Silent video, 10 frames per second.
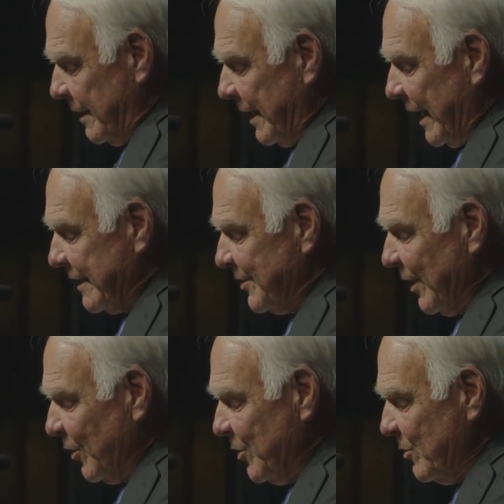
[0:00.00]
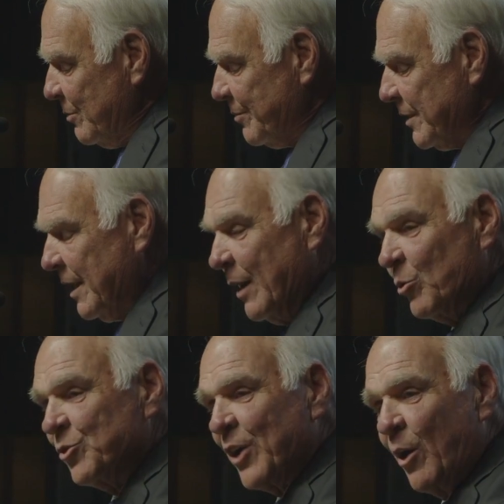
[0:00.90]
And I can tell you, I will
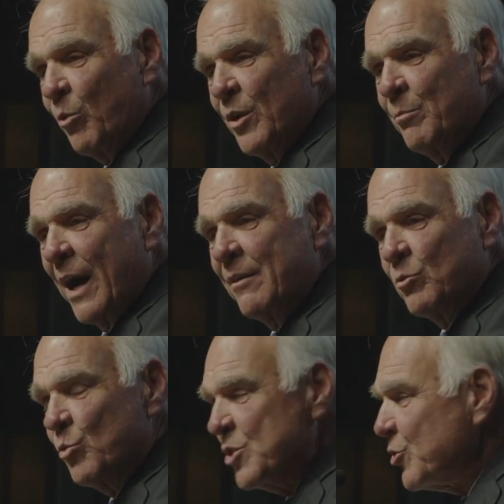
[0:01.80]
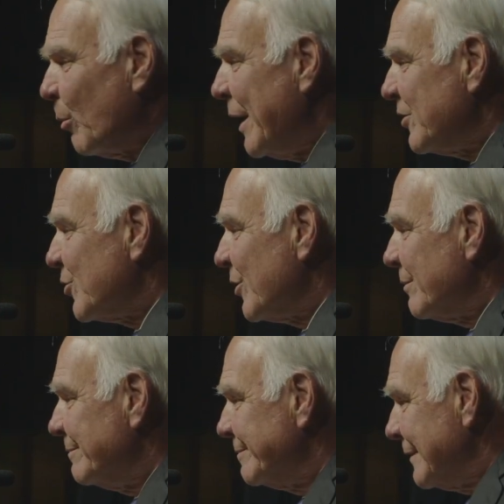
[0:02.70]
start with my original mentor
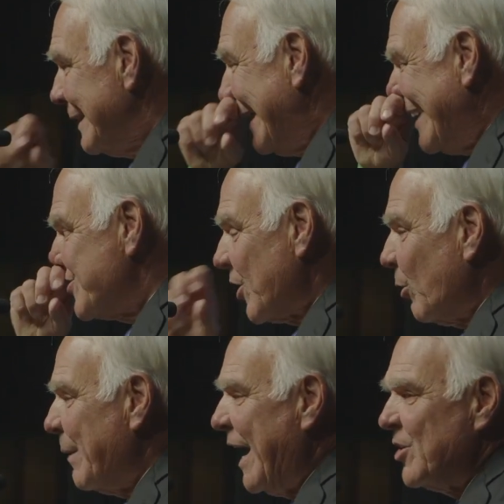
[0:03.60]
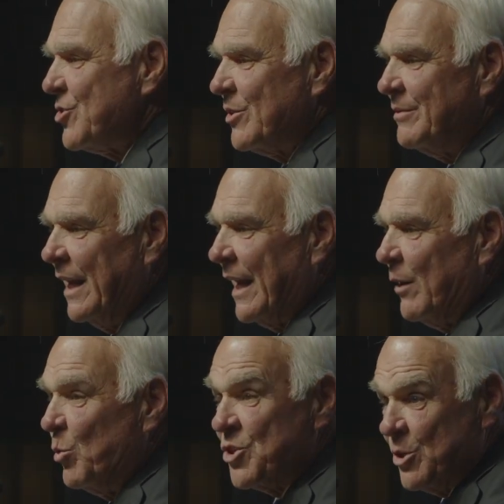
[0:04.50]
and general manager, and I
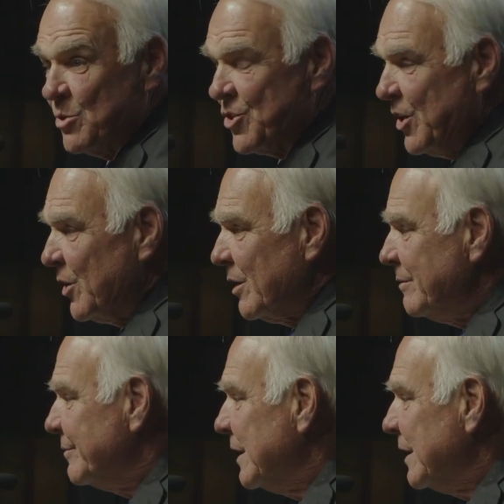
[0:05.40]
wish he was here.